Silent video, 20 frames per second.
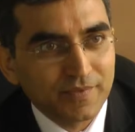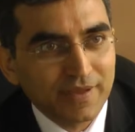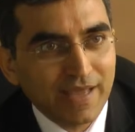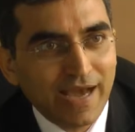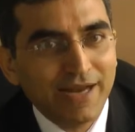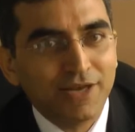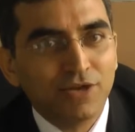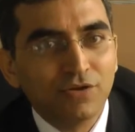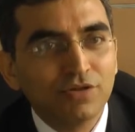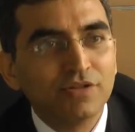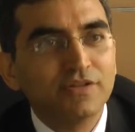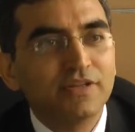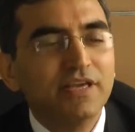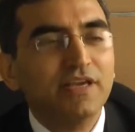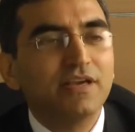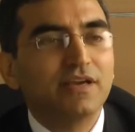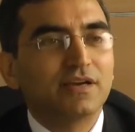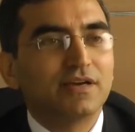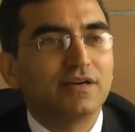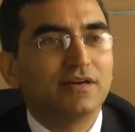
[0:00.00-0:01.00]
I don't
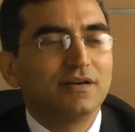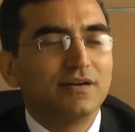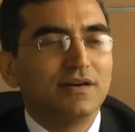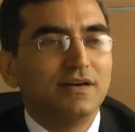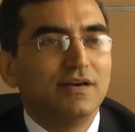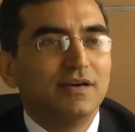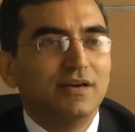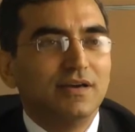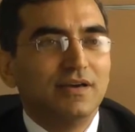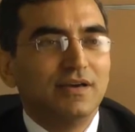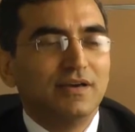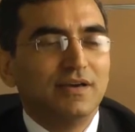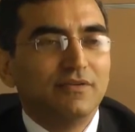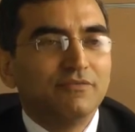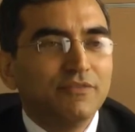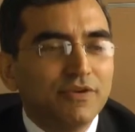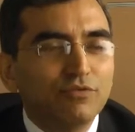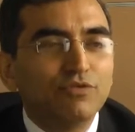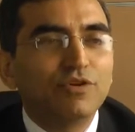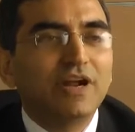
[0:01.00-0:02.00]
think
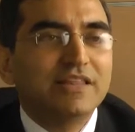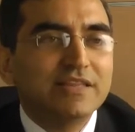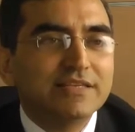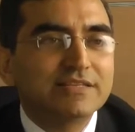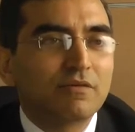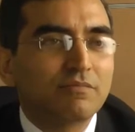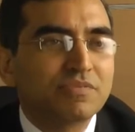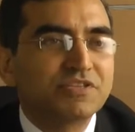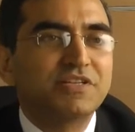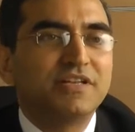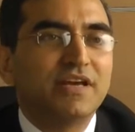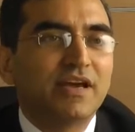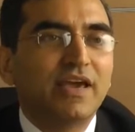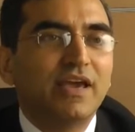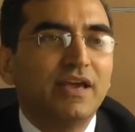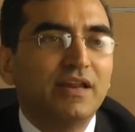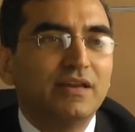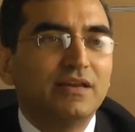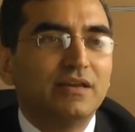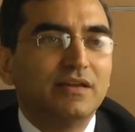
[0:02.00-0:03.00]
we would get this opportunity
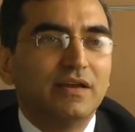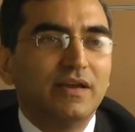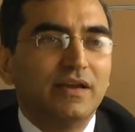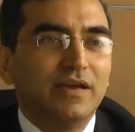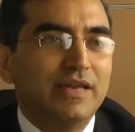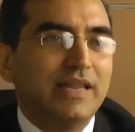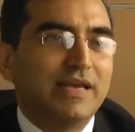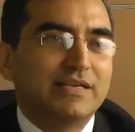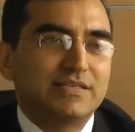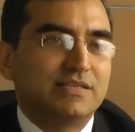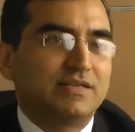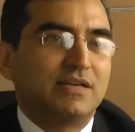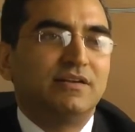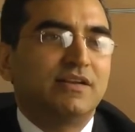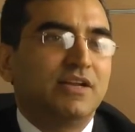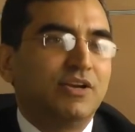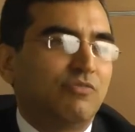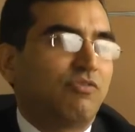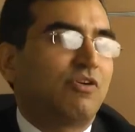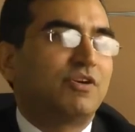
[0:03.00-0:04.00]
again in the next
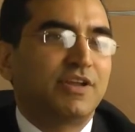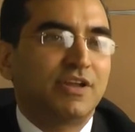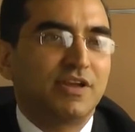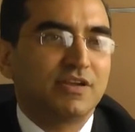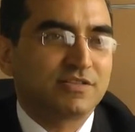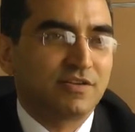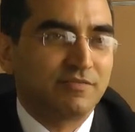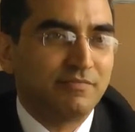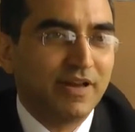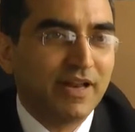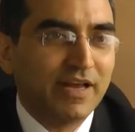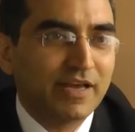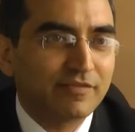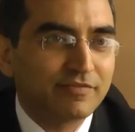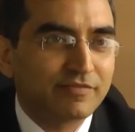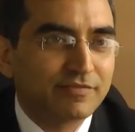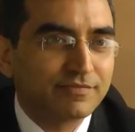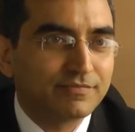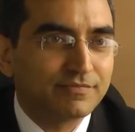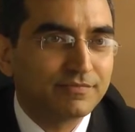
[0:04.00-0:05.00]
30 to 40 years of my
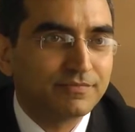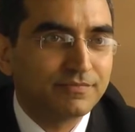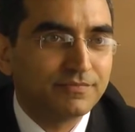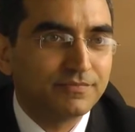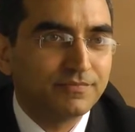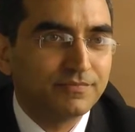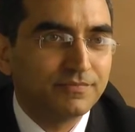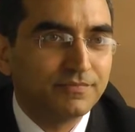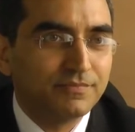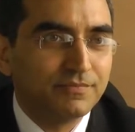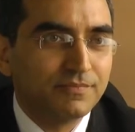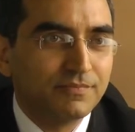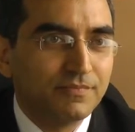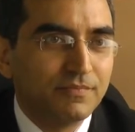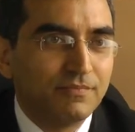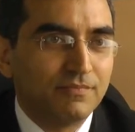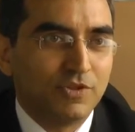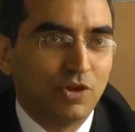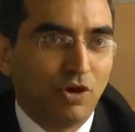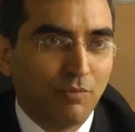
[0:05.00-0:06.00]
life.
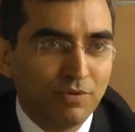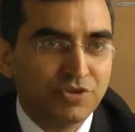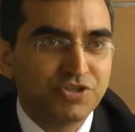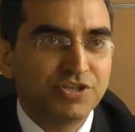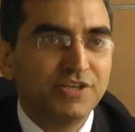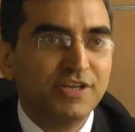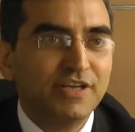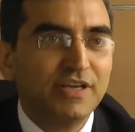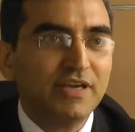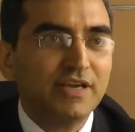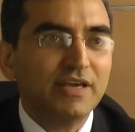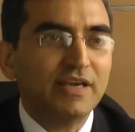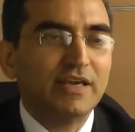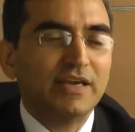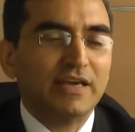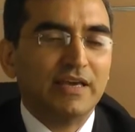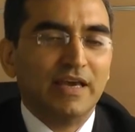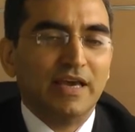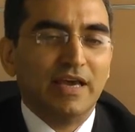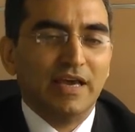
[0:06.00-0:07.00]
The
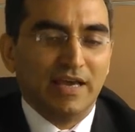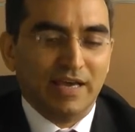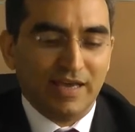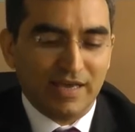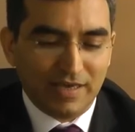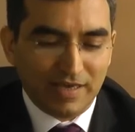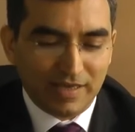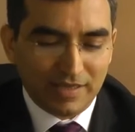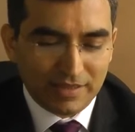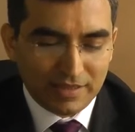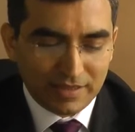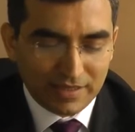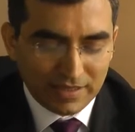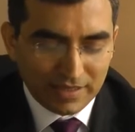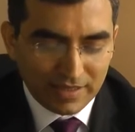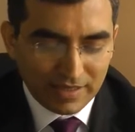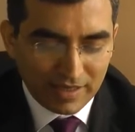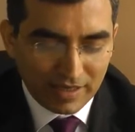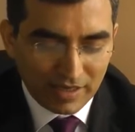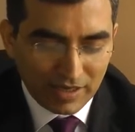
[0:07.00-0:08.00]
opportunity
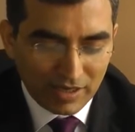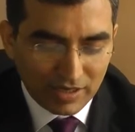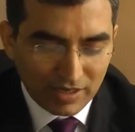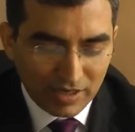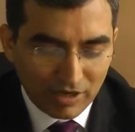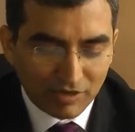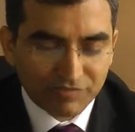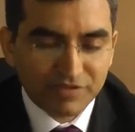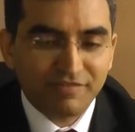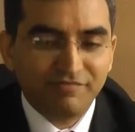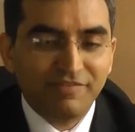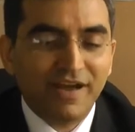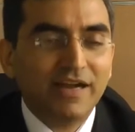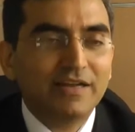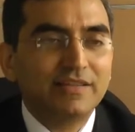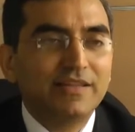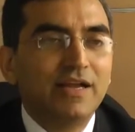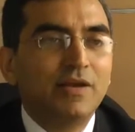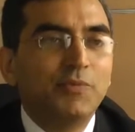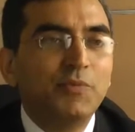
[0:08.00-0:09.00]
of the
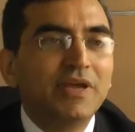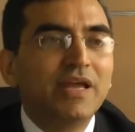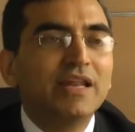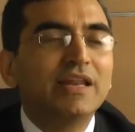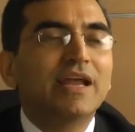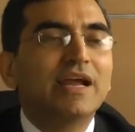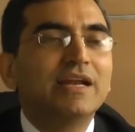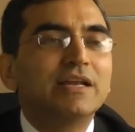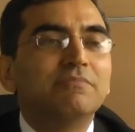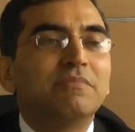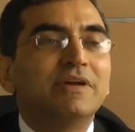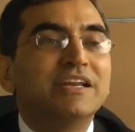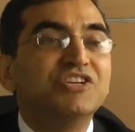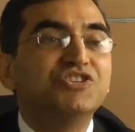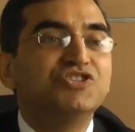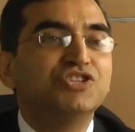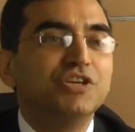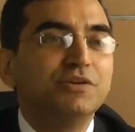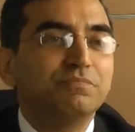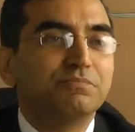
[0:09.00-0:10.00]
fact that we can get money
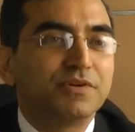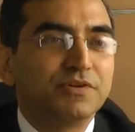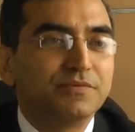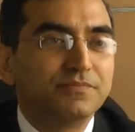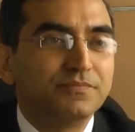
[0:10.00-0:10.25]
cheap.